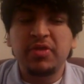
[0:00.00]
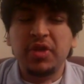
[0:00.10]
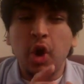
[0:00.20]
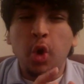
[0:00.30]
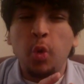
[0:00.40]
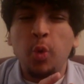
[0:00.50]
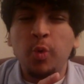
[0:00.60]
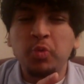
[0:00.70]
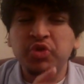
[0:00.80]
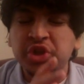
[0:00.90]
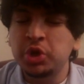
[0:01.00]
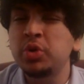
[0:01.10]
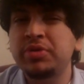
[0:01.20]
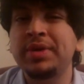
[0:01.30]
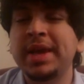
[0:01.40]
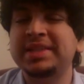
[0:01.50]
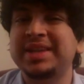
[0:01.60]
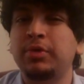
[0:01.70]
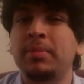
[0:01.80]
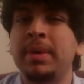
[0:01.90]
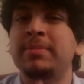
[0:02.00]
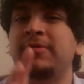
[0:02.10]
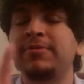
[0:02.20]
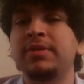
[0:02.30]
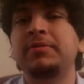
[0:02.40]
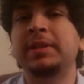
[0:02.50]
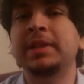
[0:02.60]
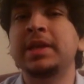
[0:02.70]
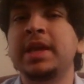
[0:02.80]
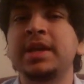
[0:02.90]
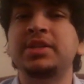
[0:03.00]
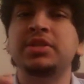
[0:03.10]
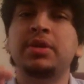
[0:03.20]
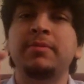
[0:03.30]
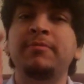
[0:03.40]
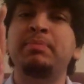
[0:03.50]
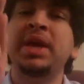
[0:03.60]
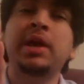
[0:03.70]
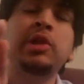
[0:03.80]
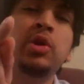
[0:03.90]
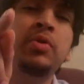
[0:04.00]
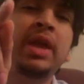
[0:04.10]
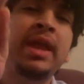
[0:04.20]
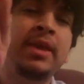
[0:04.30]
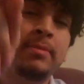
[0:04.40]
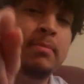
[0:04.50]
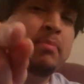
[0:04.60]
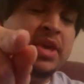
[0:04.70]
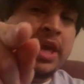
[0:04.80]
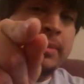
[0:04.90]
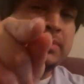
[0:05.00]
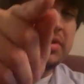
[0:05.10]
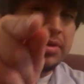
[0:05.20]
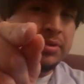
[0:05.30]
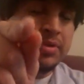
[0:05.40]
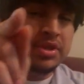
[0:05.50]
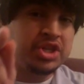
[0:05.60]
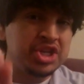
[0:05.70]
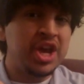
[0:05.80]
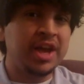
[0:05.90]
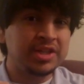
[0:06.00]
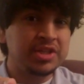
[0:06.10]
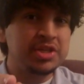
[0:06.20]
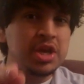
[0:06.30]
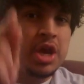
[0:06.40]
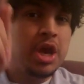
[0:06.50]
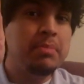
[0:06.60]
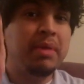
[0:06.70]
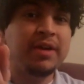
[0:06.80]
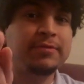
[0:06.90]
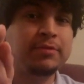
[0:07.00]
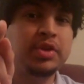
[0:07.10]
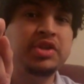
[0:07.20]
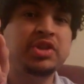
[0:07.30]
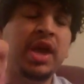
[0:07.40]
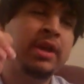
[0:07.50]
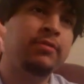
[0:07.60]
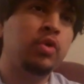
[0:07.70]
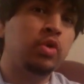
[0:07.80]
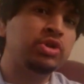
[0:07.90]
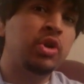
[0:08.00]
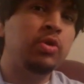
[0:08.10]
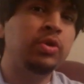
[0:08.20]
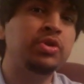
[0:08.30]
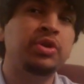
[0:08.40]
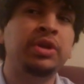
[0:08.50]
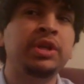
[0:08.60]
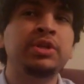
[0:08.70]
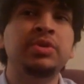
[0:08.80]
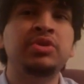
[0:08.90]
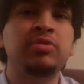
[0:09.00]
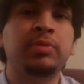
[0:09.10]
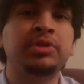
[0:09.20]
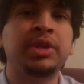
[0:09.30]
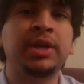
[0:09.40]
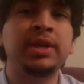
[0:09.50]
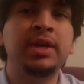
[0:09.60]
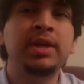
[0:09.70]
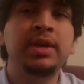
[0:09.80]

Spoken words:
the two things I remember vividly is Piccolo getting beamed through the chest by Frieza, and of course Goku turning into a Super Saiyan.